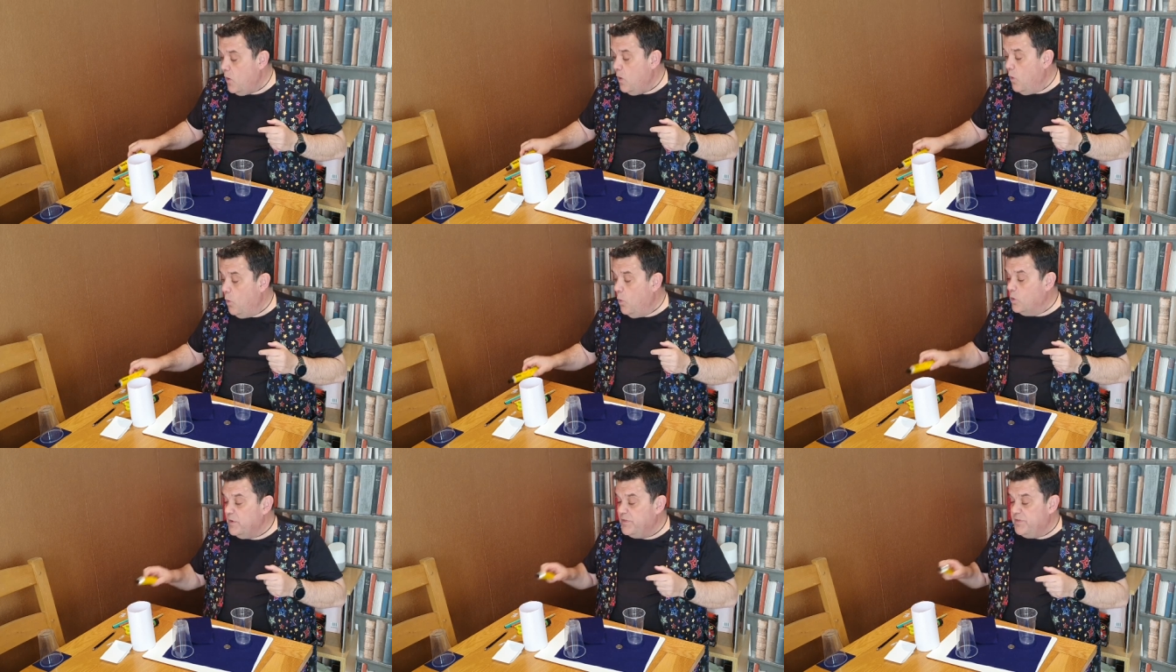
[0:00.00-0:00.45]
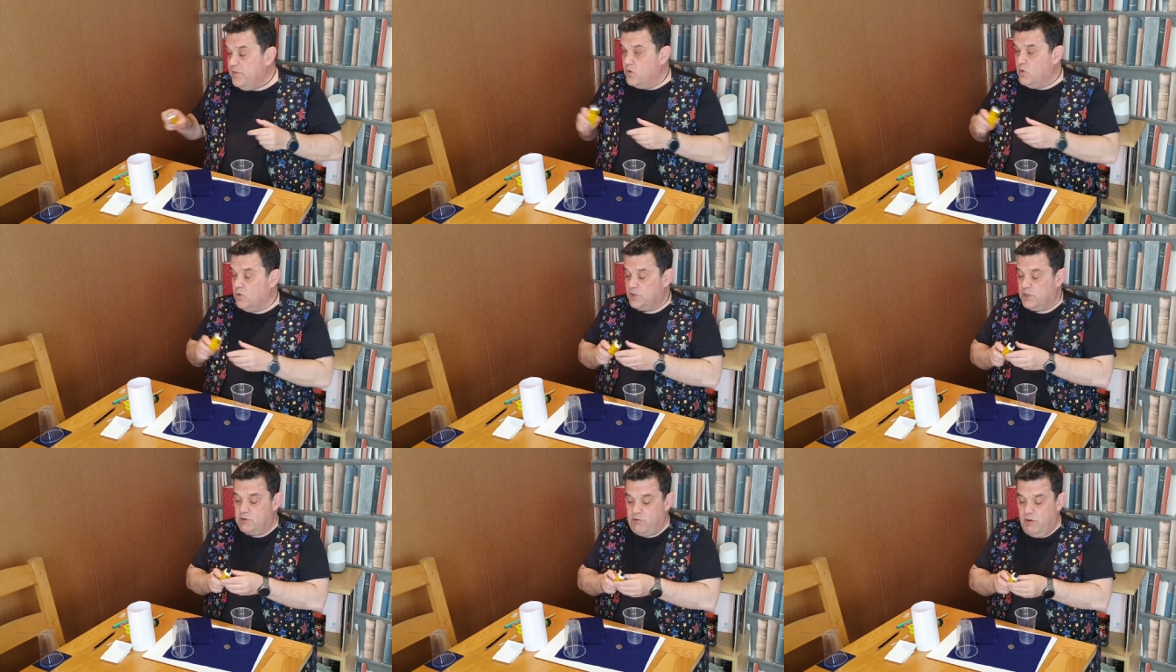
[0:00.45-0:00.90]
or if you've
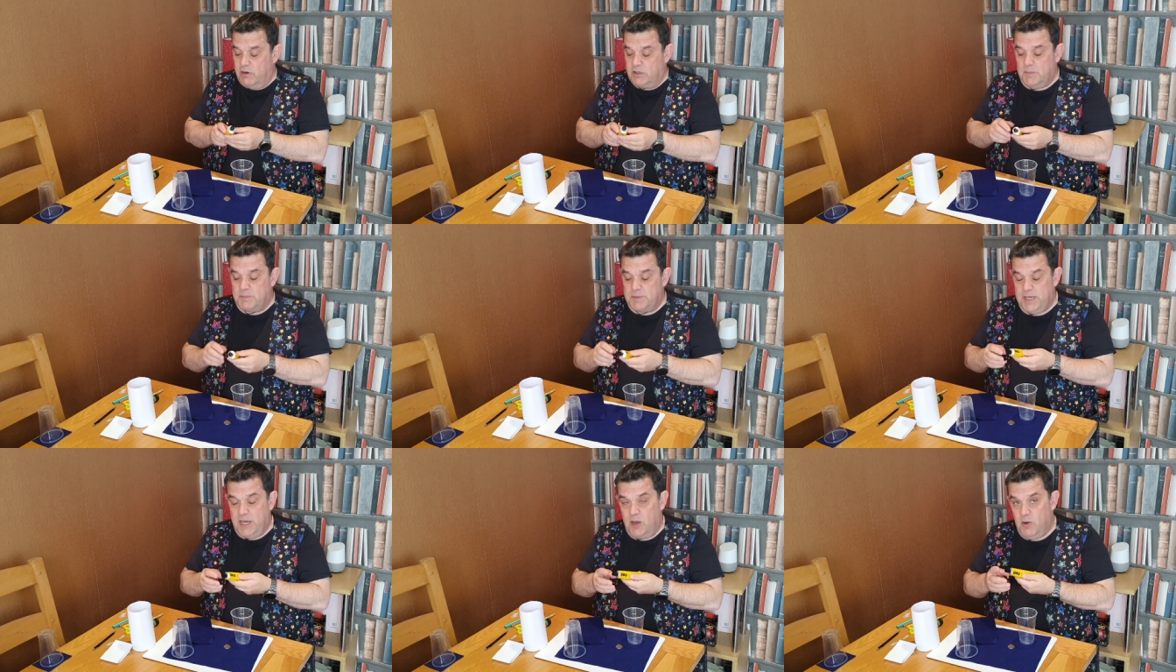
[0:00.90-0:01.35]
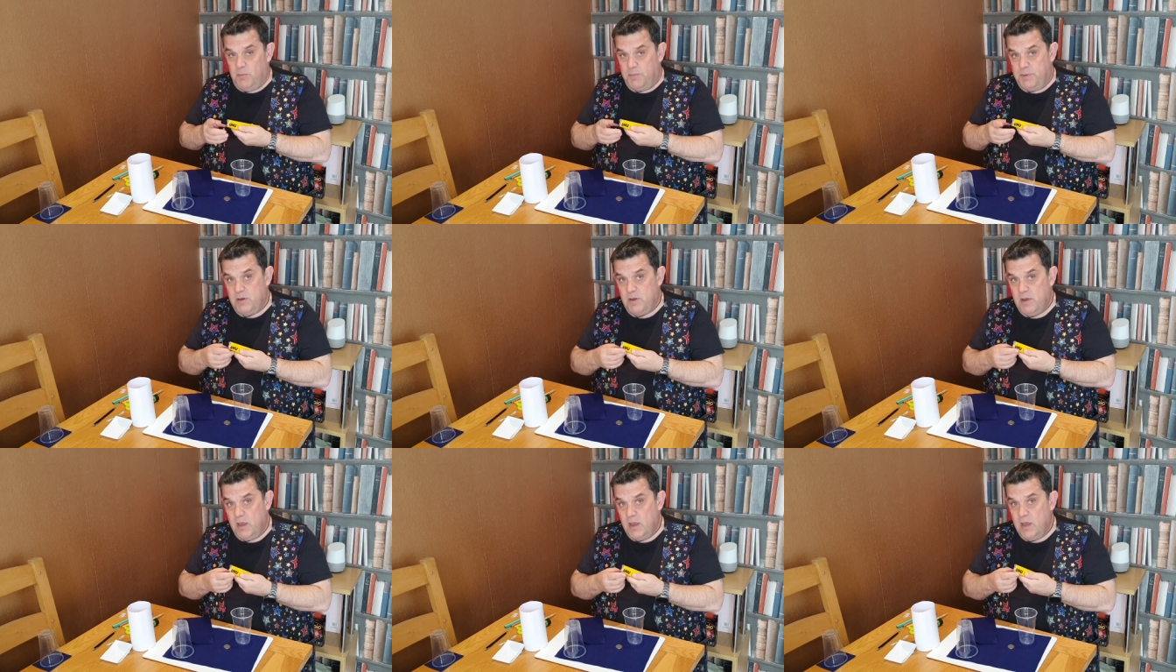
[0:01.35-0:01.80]
got a grown-up to help
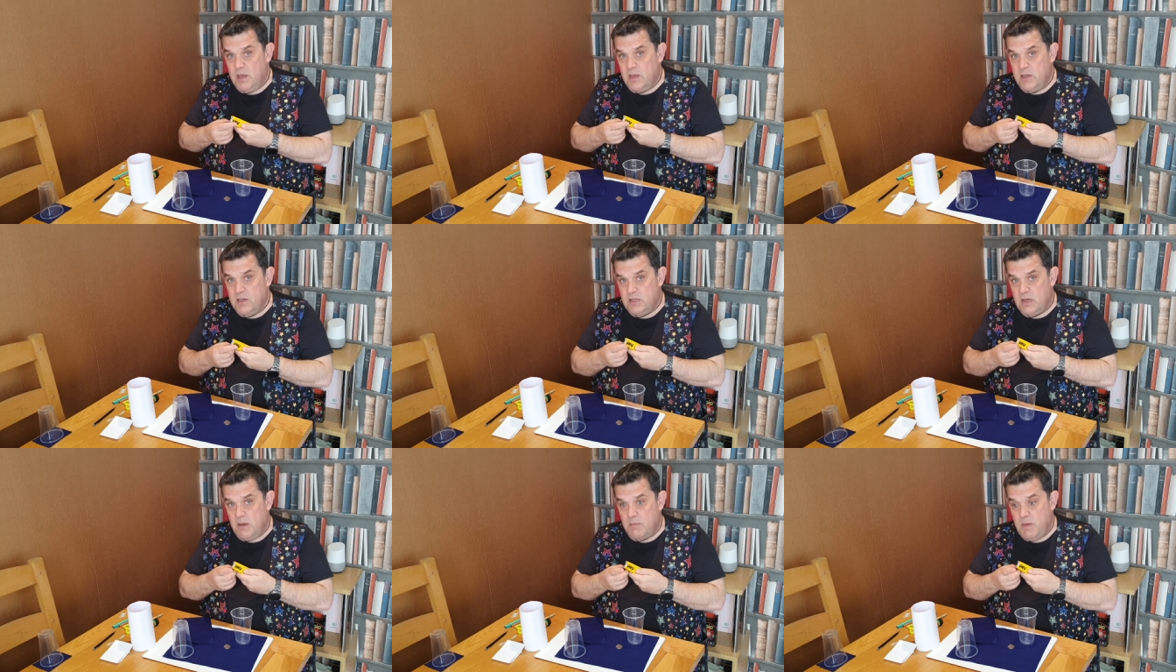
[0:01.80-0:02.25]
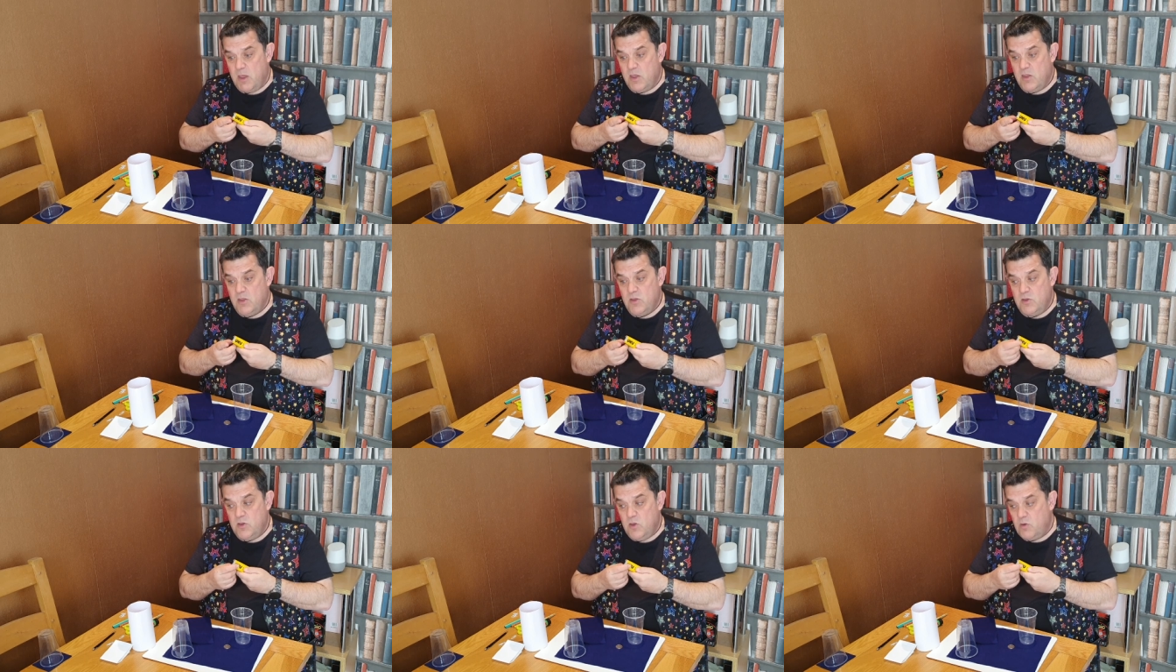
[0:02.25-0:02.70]
you, some
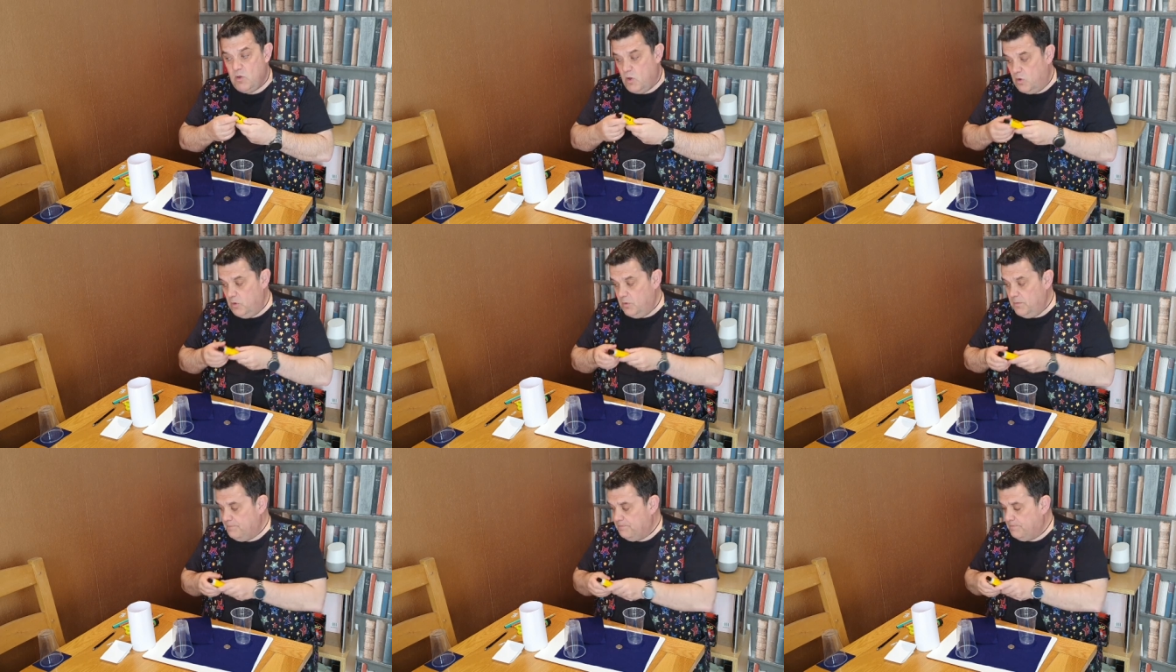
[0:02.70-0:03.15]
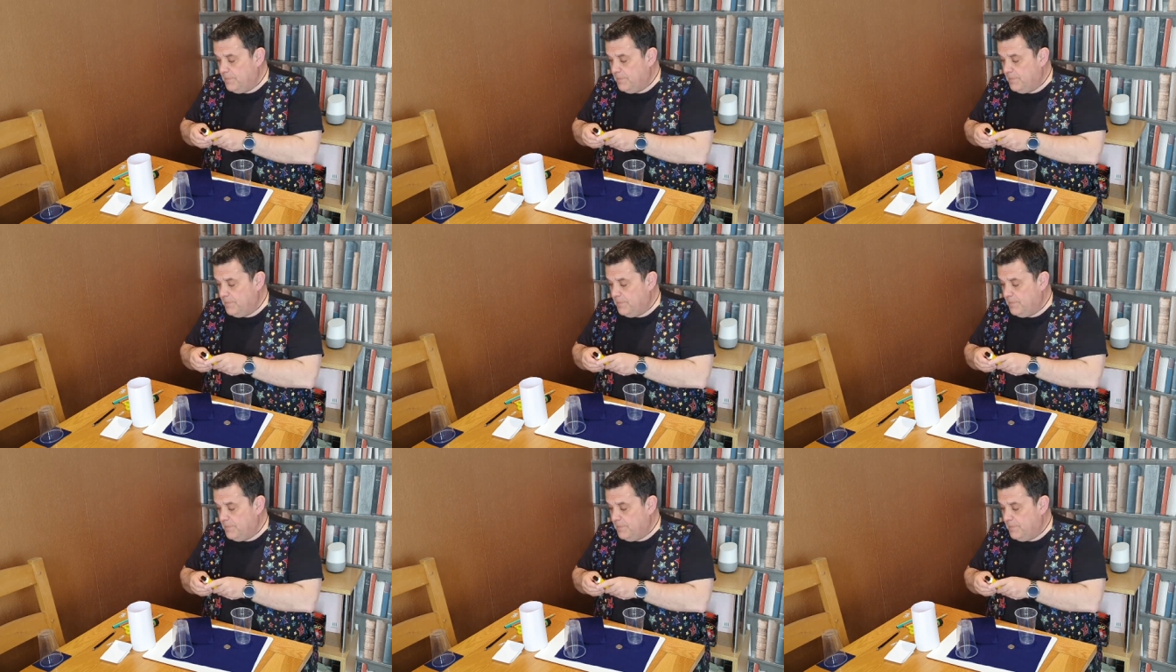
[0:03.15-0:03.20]
UHU.